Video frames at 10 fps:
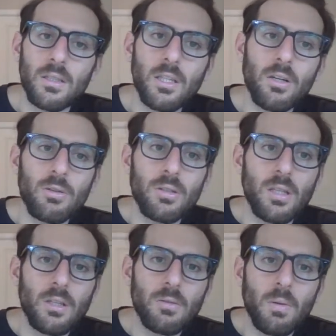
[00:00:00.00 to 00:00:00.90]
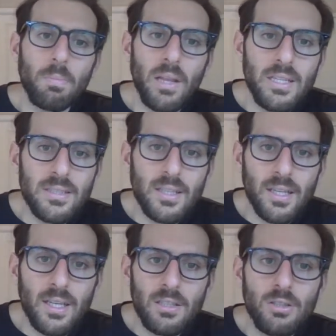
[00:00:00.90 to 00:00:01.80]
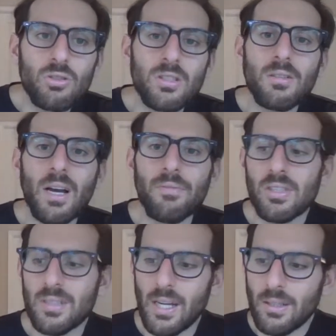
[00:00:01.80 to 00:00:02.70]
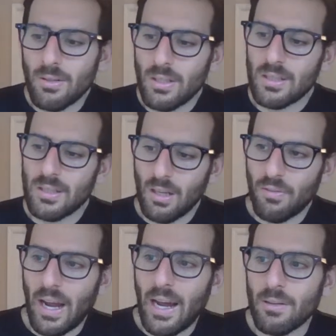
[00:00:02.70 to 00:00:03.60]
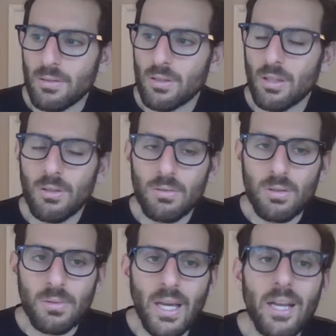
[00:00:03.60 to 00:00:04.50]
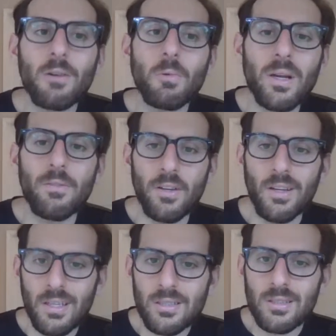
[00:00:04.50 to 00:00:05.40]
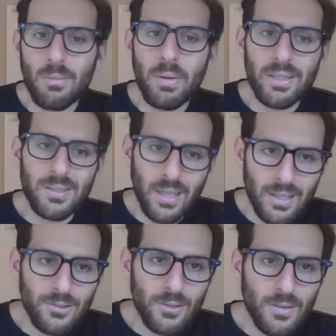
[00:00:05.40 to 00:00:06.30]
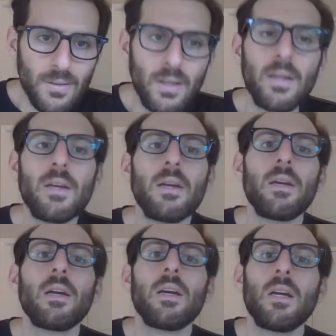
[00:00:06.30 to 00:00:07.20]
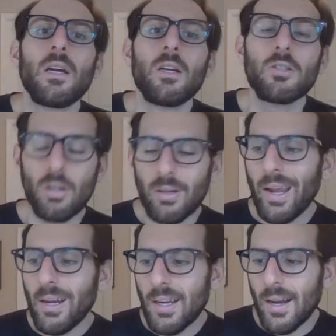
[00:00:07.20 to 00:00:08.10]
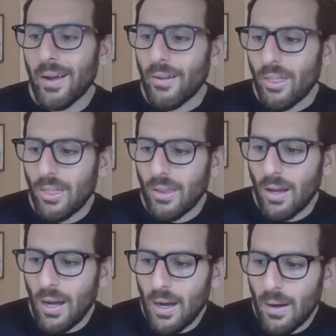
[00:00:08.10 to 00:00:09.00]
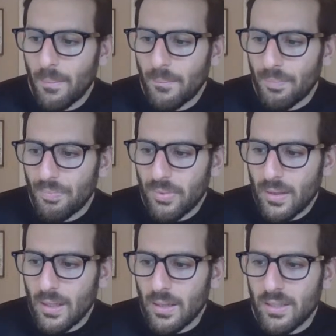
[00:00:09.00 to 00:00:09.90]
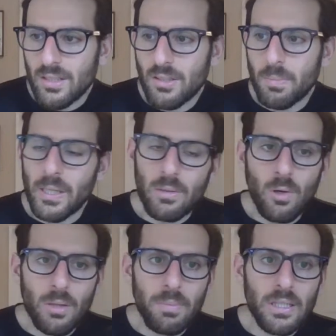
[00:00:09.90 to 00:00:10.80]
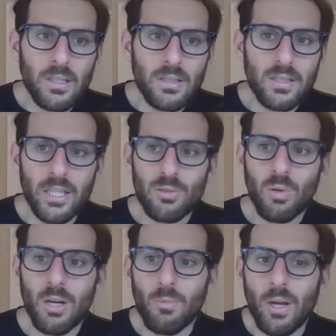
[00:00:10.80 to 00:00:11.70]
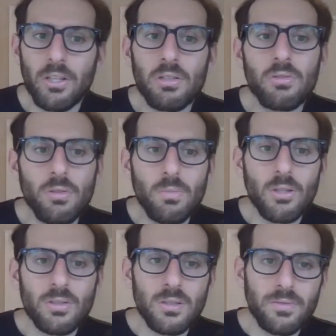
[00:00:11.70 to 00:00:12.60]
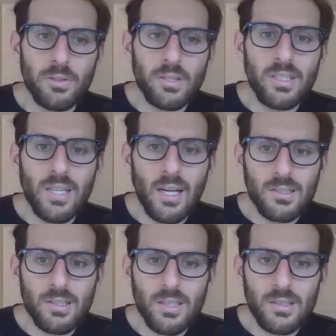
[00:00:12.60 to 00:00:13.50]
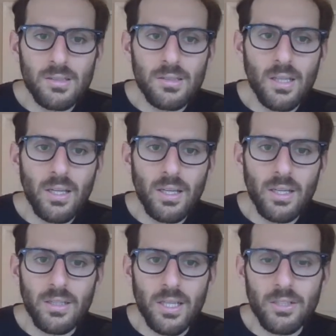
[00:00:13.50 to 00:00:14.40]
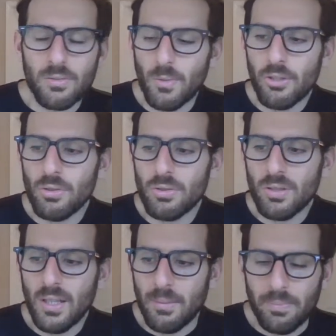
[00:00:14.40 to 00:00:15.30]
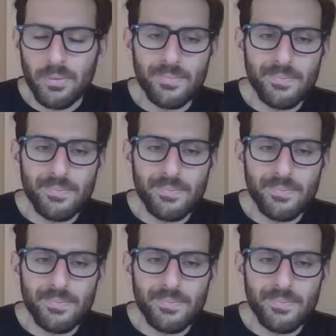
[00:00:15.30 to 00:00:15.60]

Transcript: you know, you're replacing it, you still have to cycle this stuff out. So, so getting rid of it is the best answer. Circadian health. Um, this is a big one because guess what? When do you do most of your detoxing? It, it, it's when you sleep.